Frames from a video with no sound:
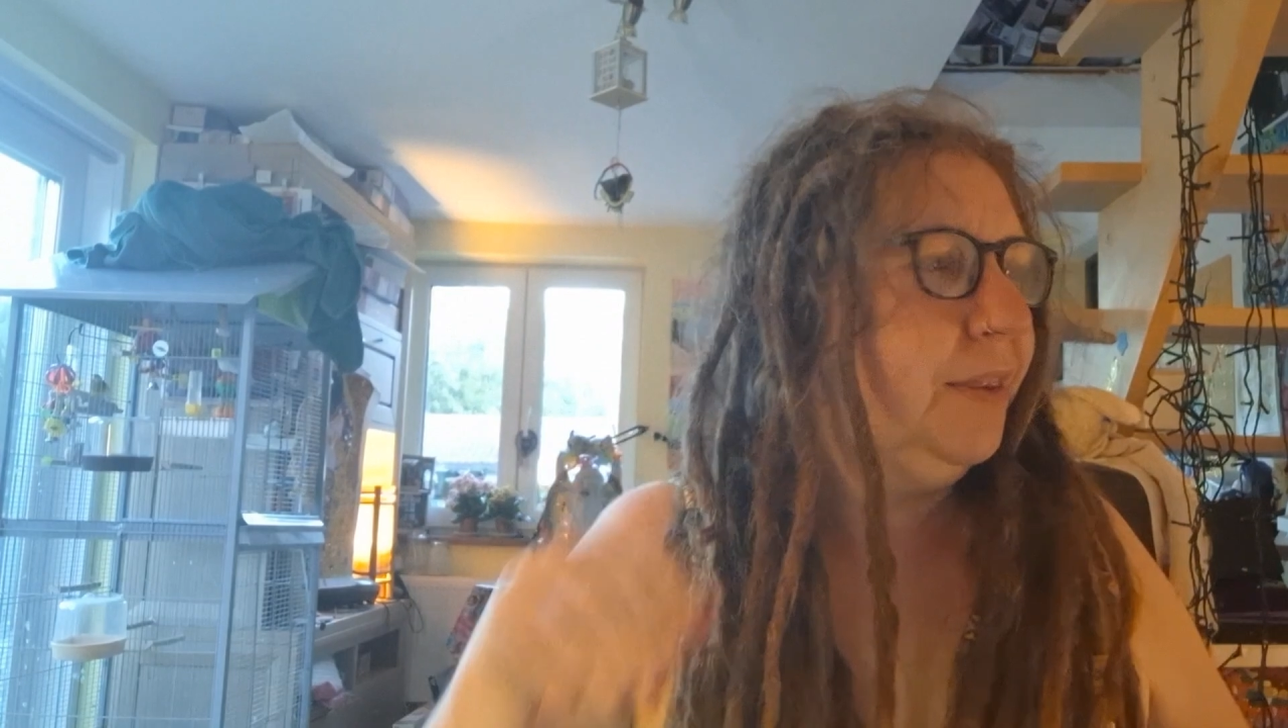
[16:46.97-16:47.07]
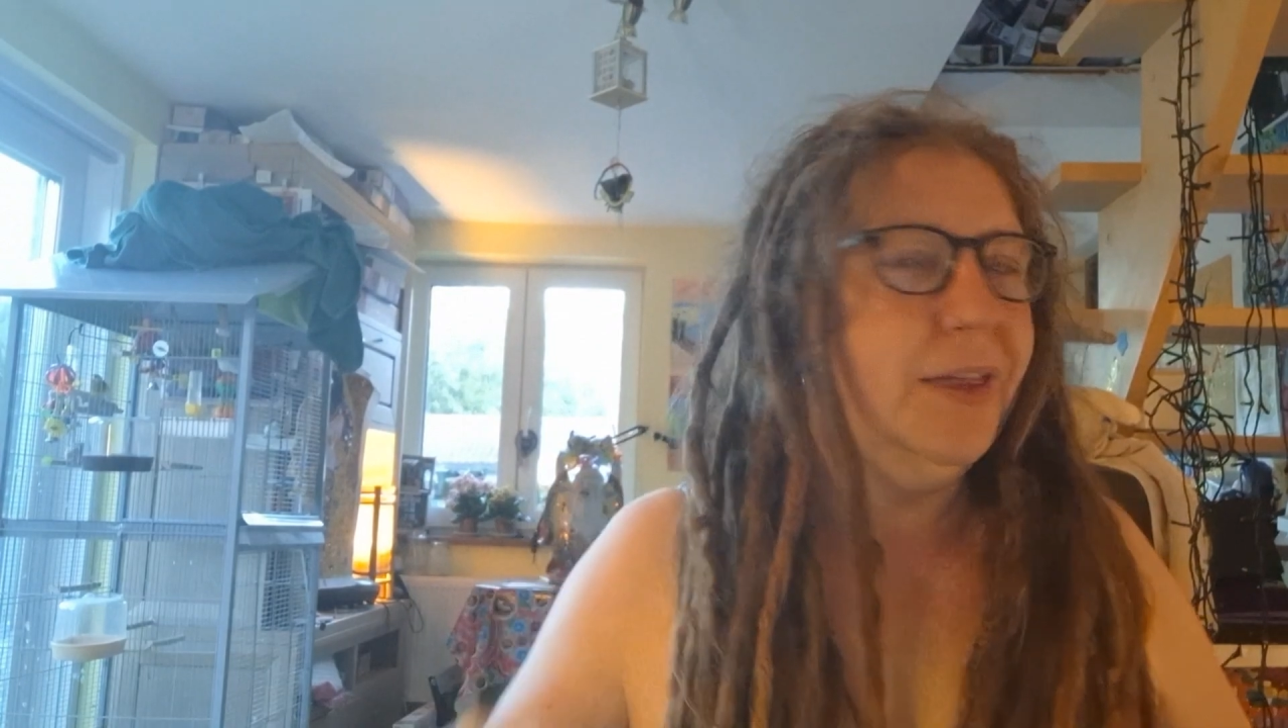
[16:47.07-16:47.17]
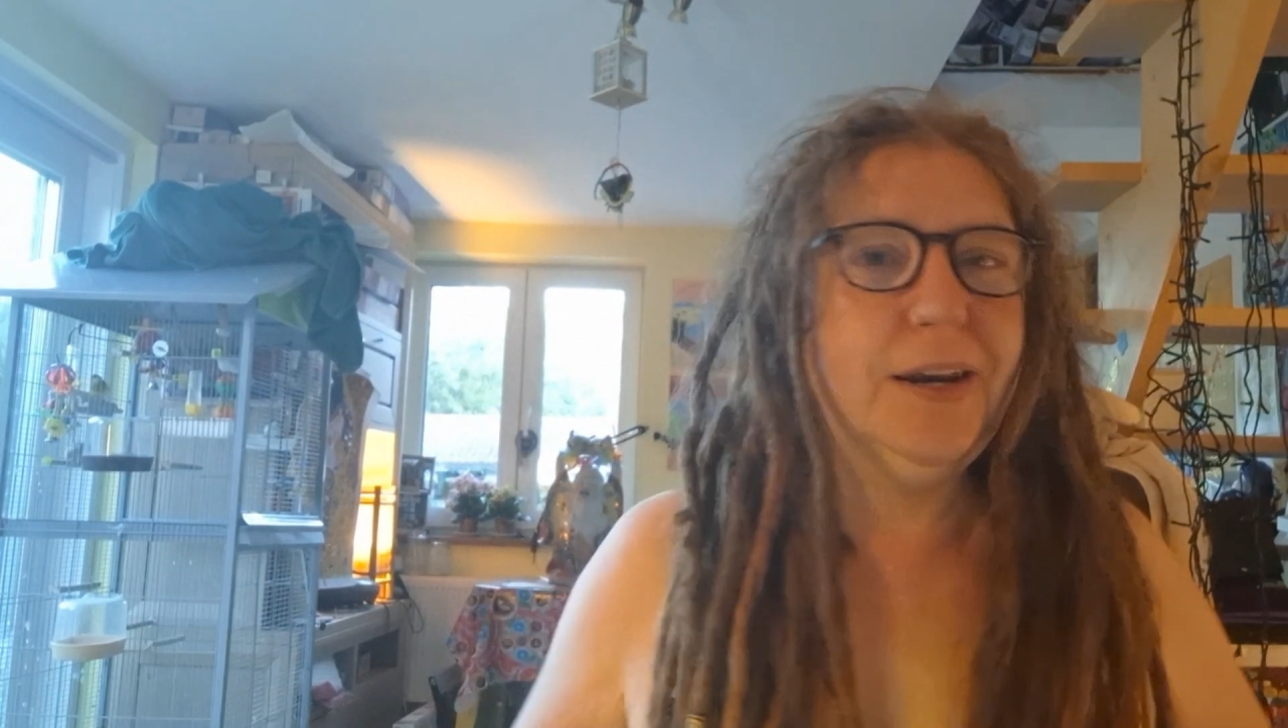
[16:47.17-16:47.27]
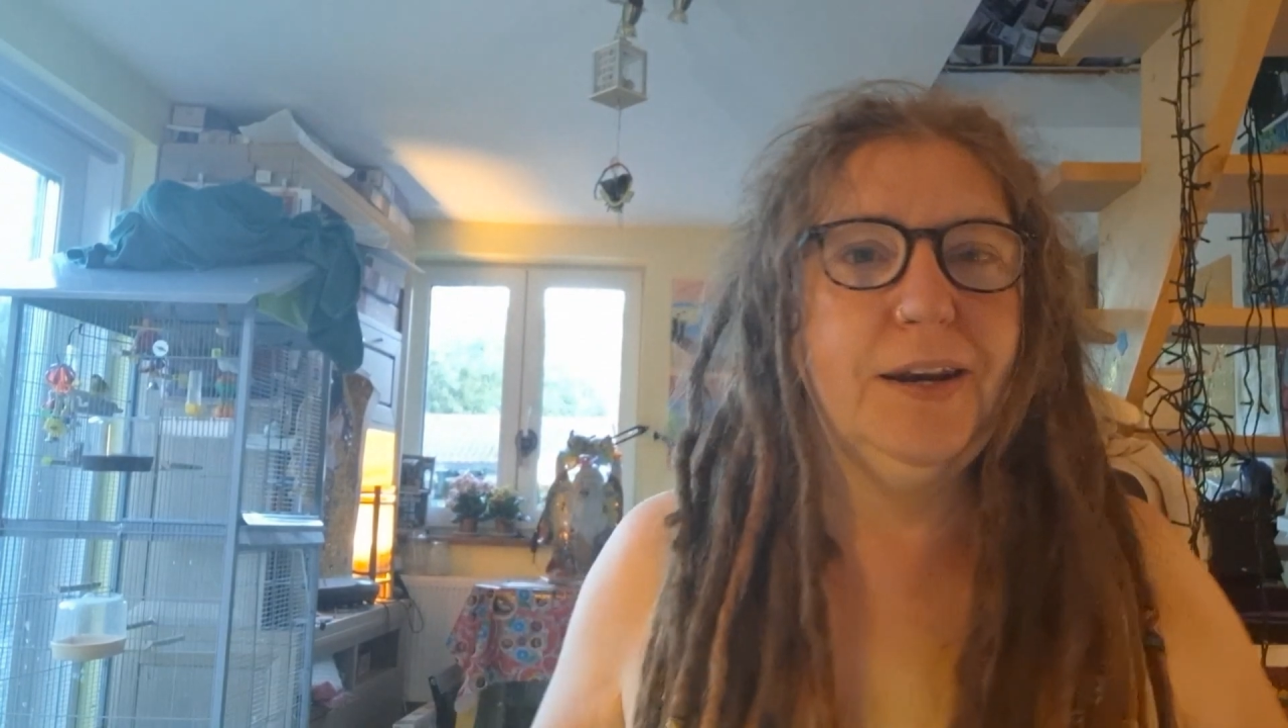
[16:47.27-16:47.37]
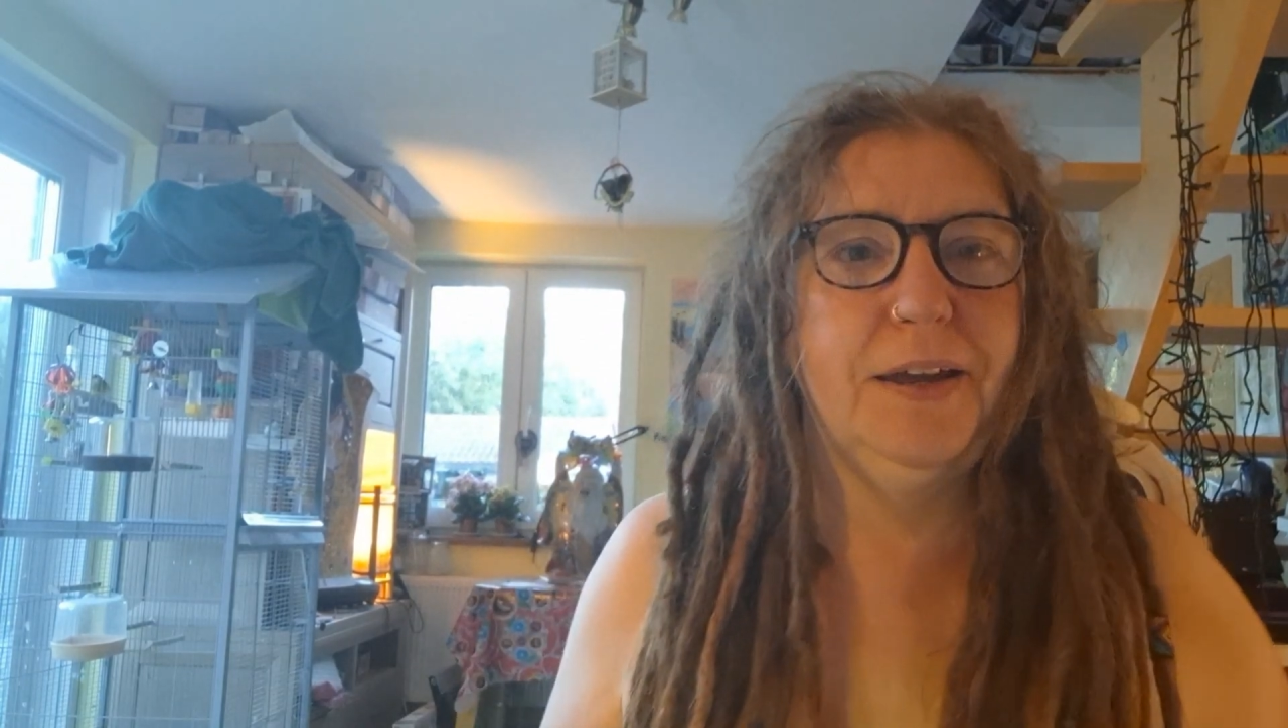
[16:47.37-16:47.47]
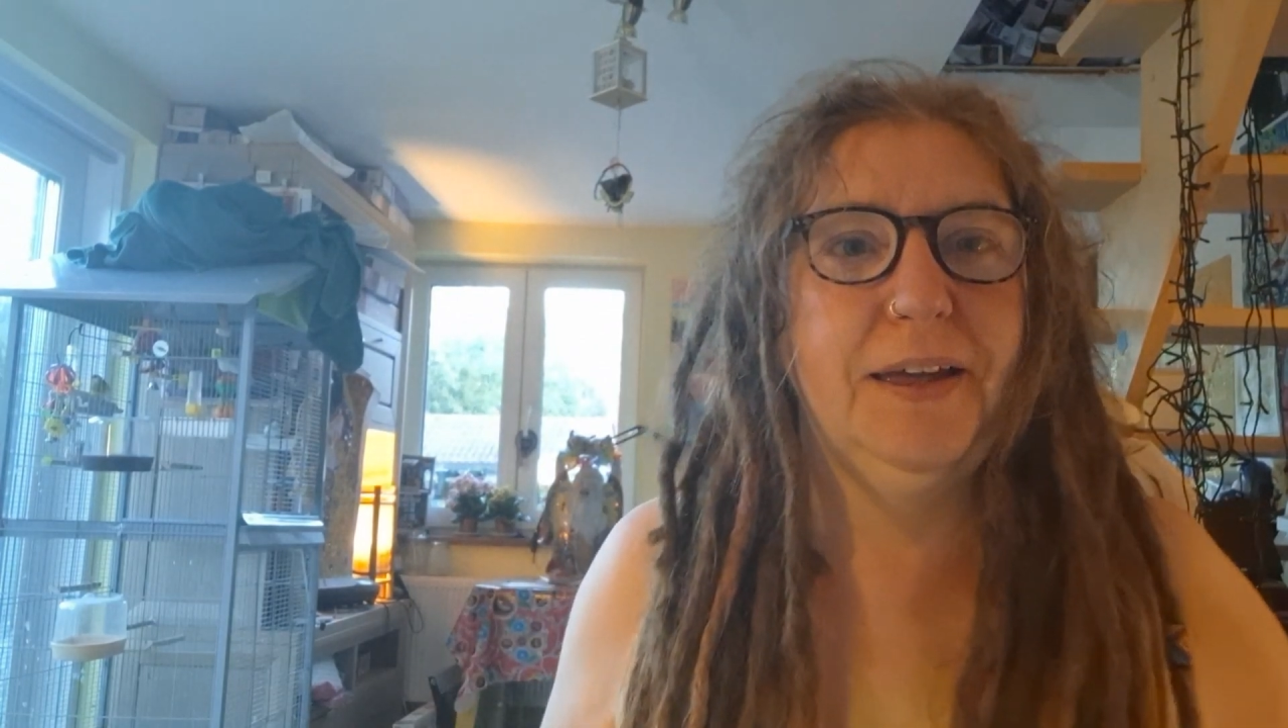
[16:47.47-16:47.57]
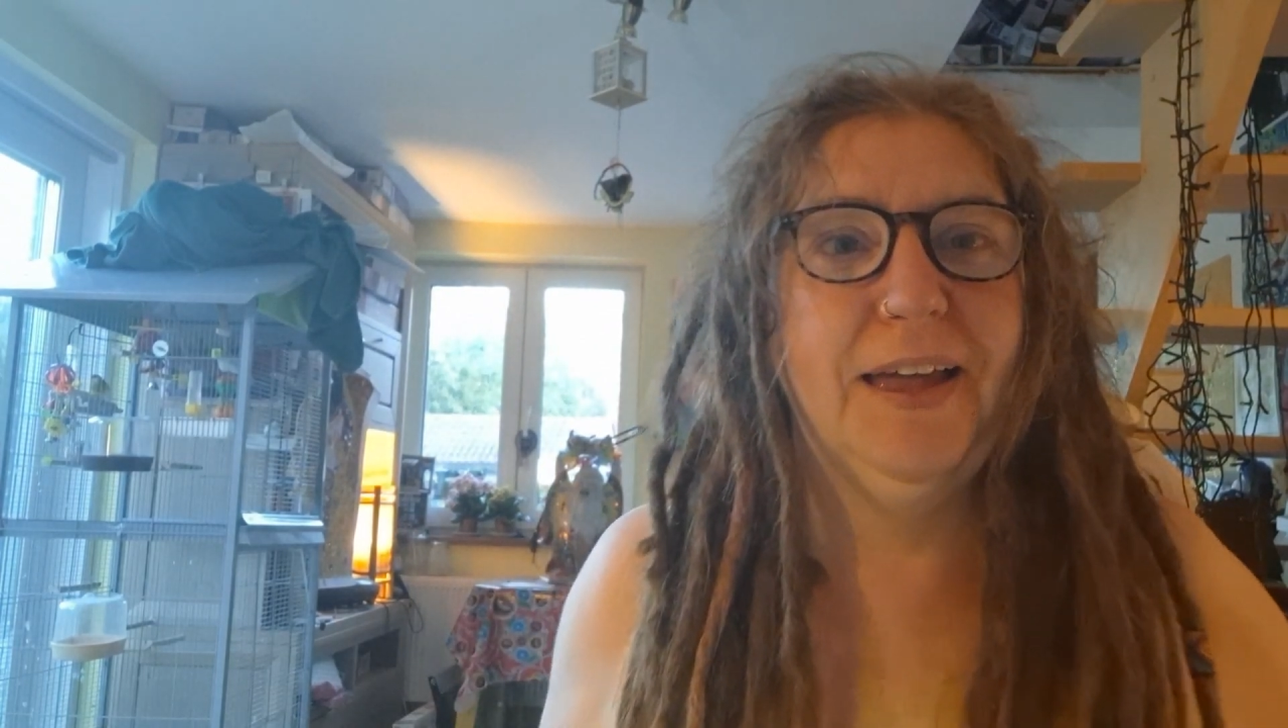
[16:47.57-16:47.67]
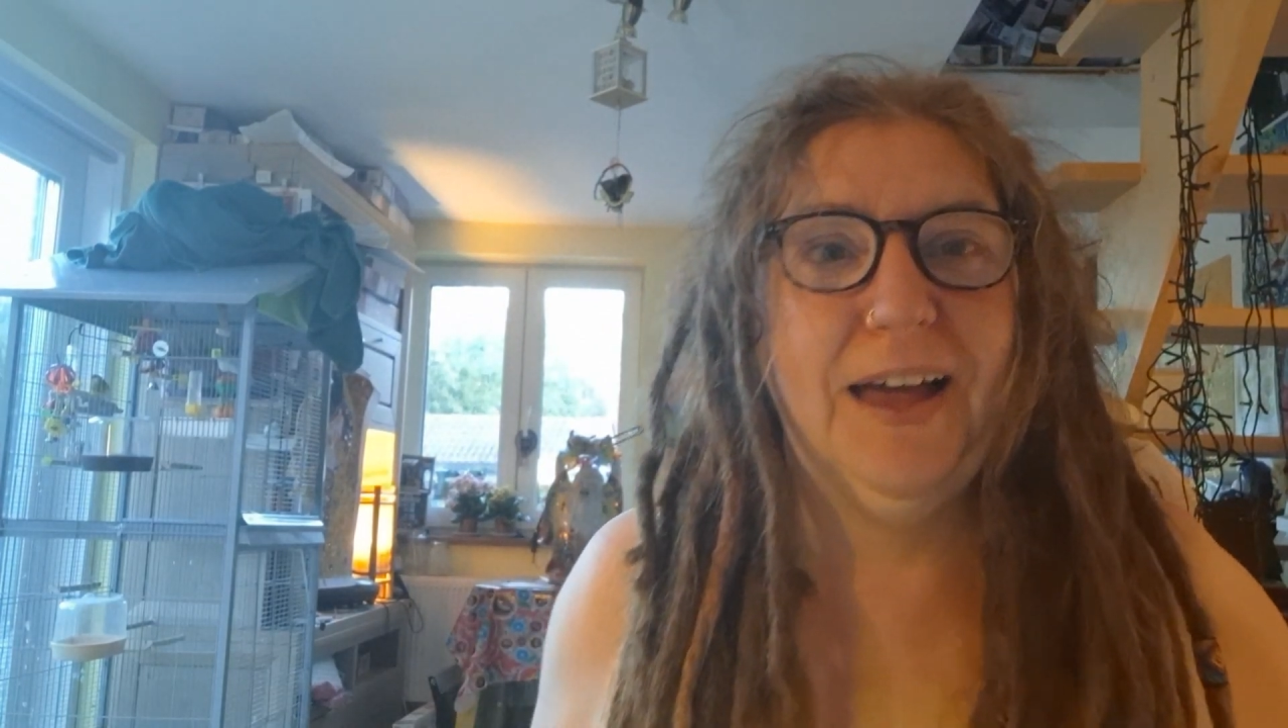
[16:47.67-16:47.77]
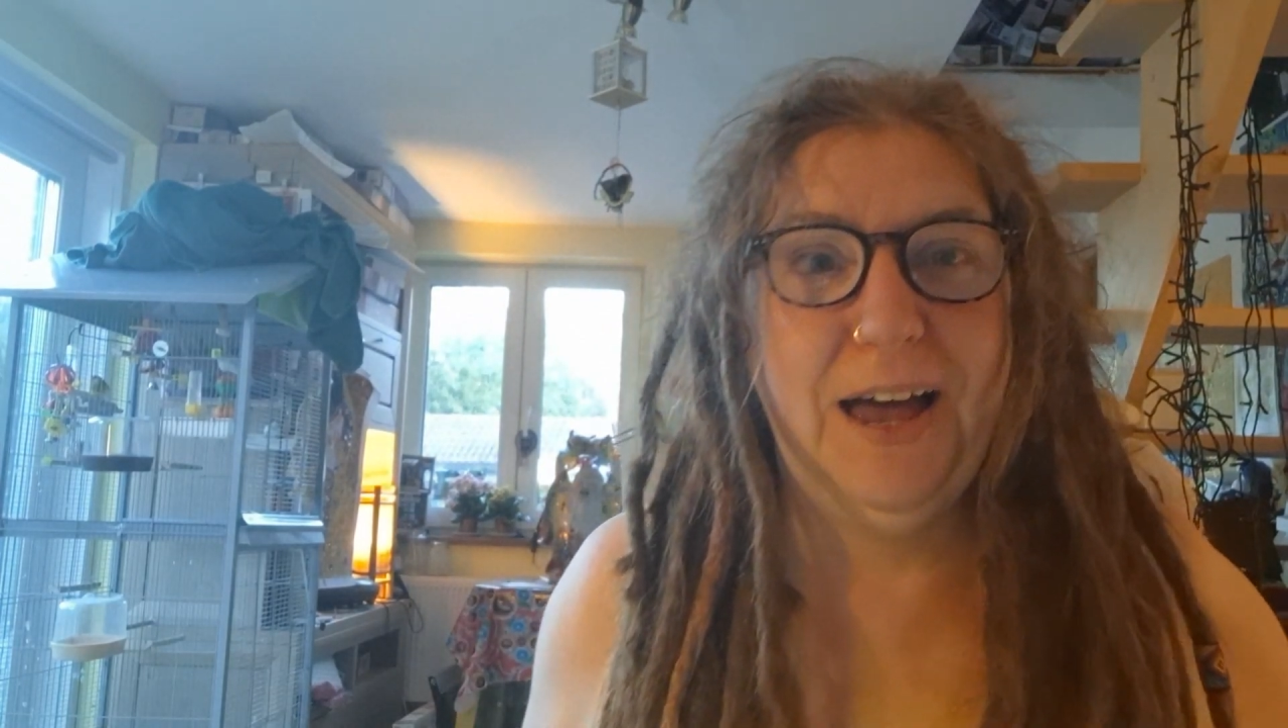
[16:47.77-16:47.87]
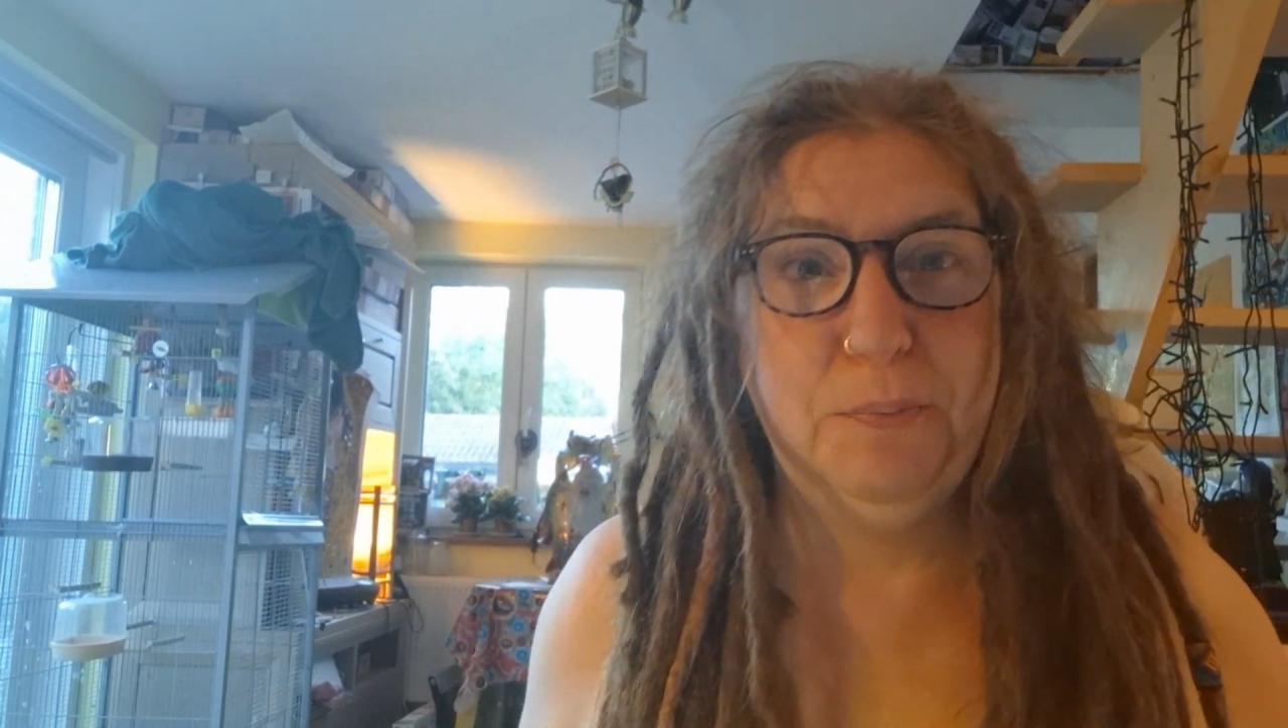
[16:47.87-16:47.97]
Then
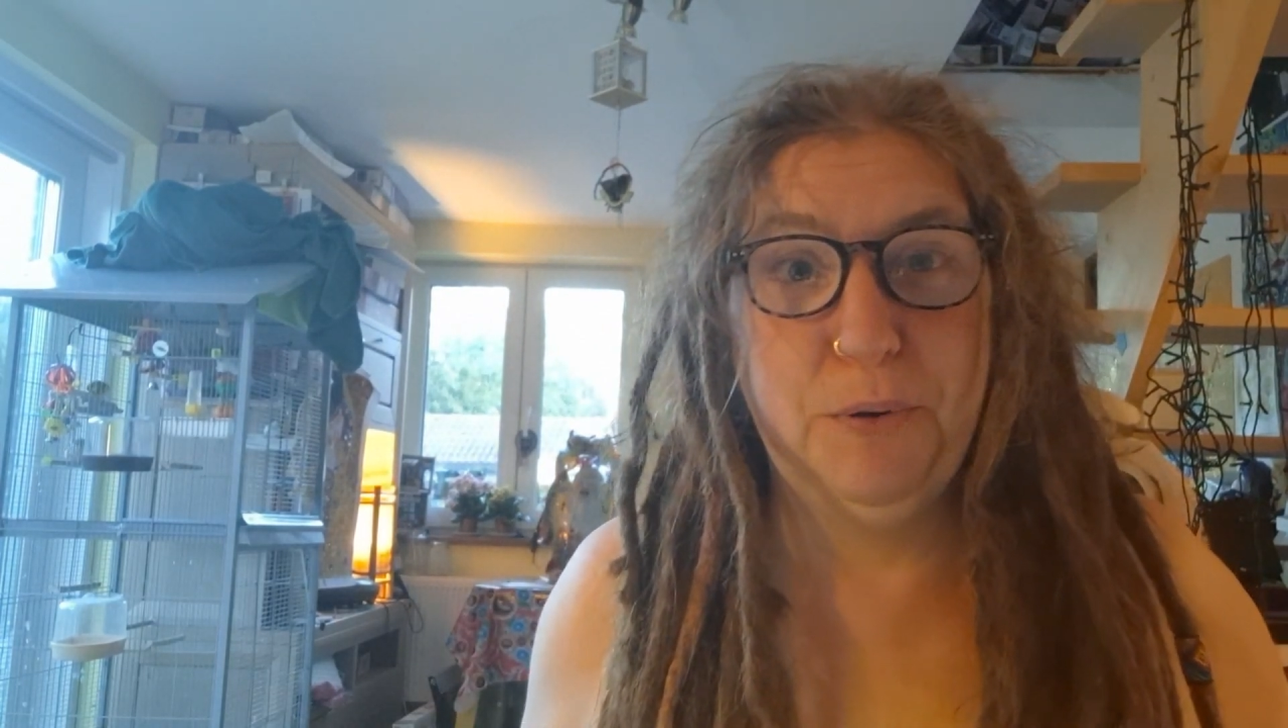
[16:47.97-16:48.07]
I